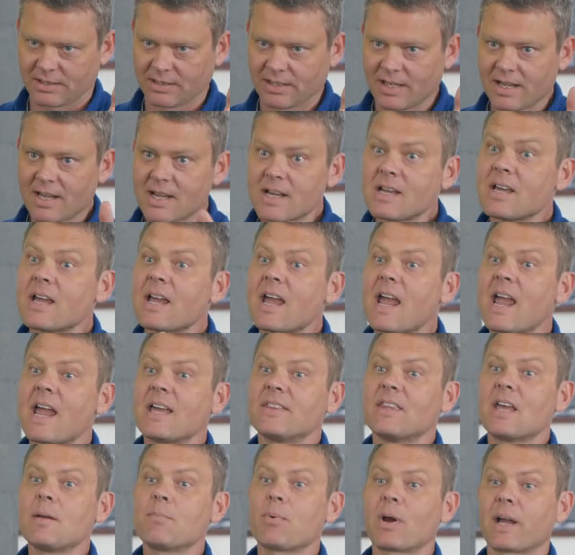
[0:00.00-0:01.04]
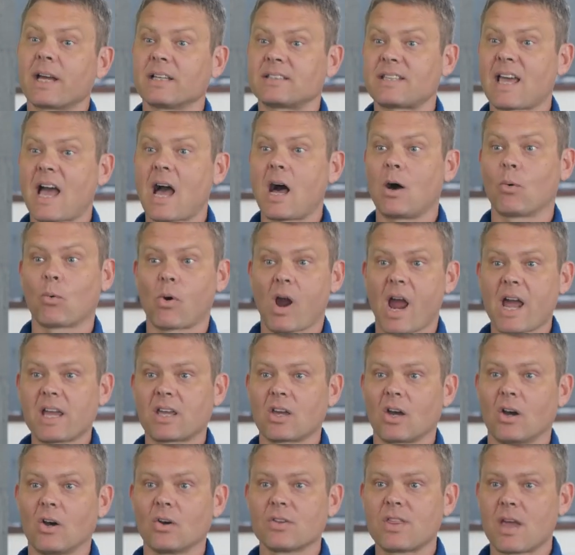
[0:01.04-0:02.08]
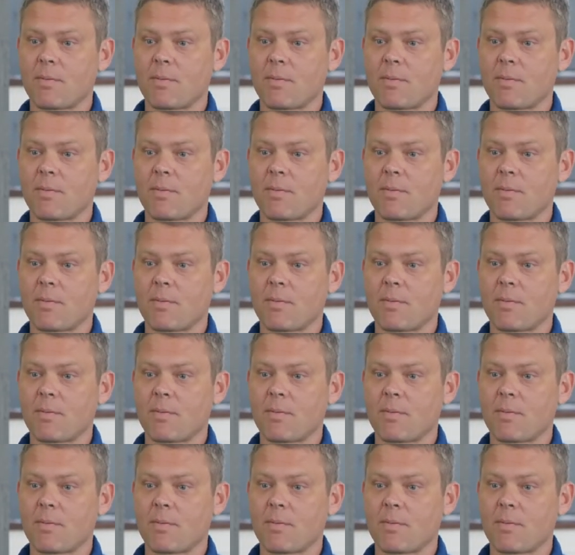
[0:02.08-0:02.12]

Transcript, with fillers: Nice and they bring a towel where I go.